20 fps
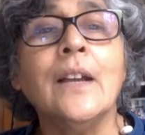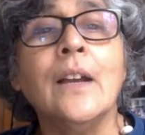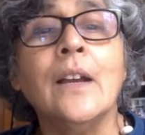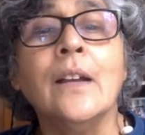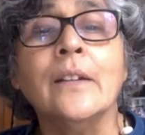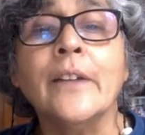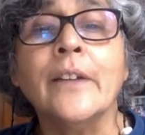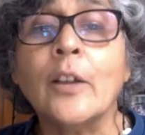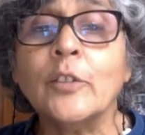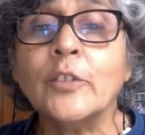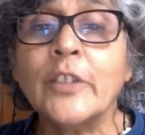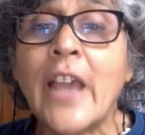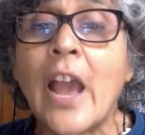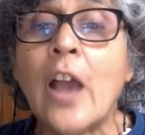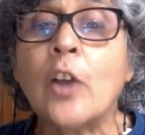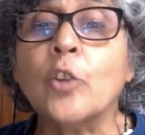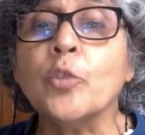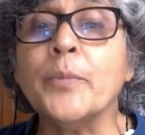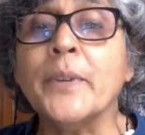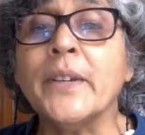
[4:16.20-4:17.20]
Now, the
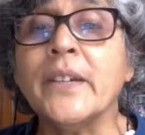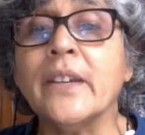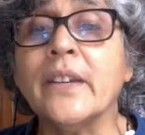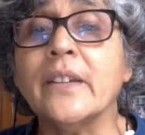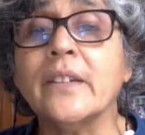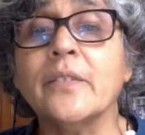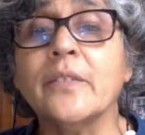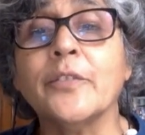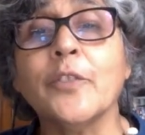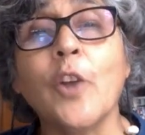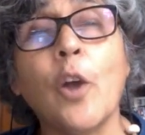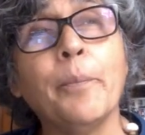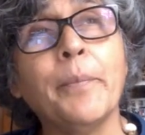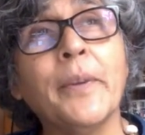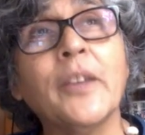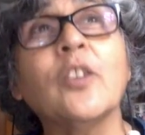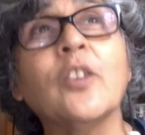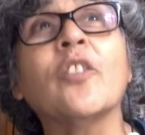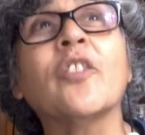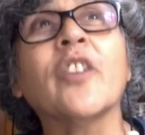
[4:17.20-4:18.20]
argumentative
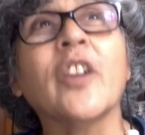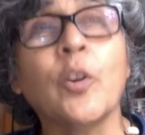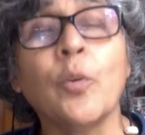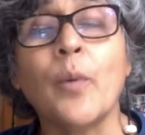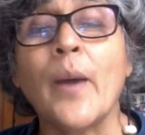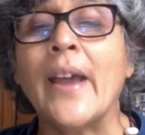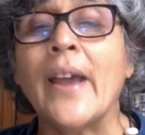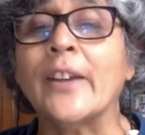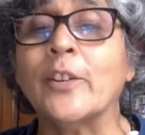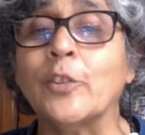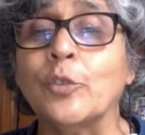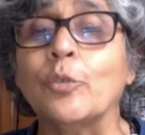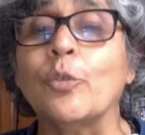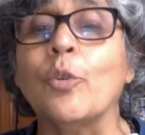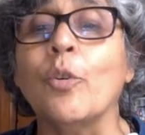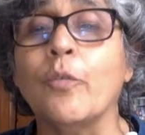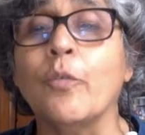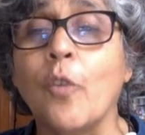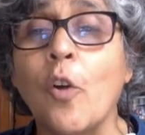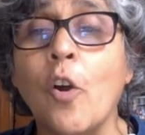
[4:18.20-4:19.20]
topic, you're required to
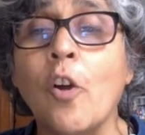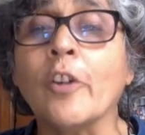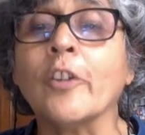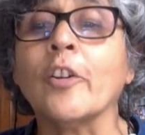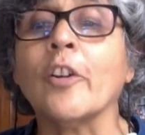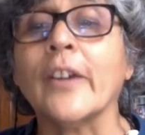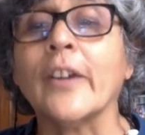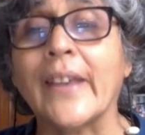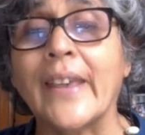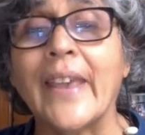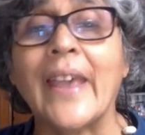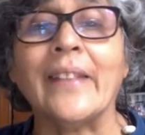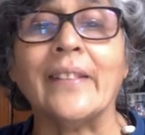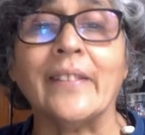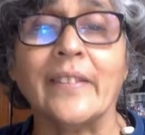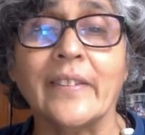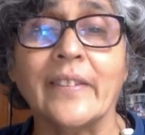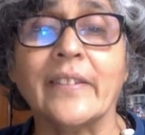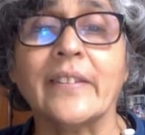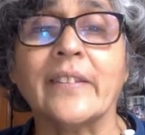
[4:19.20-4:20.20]
go for or
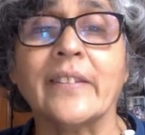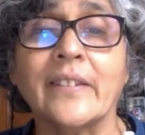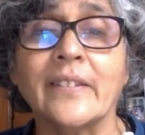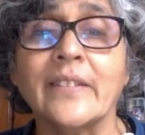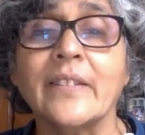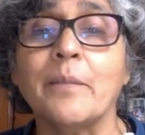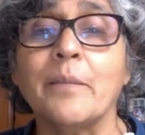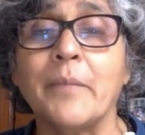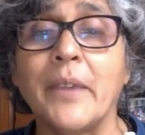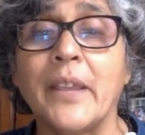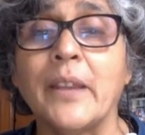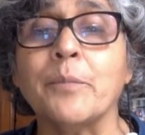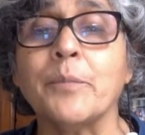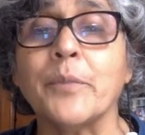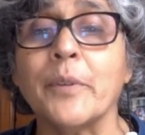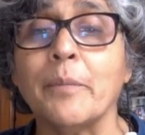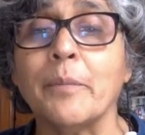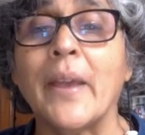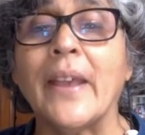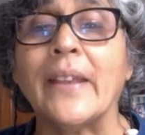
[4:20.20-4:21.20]
against the main
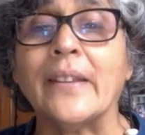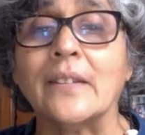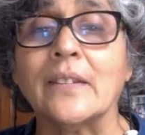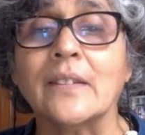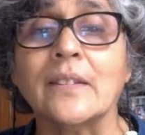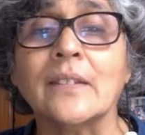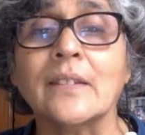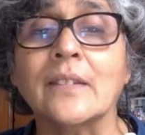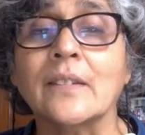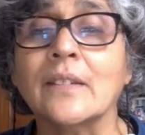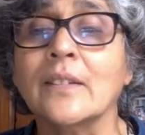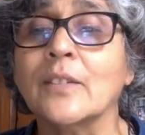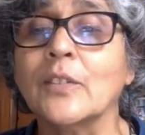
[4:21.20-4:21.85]
premise.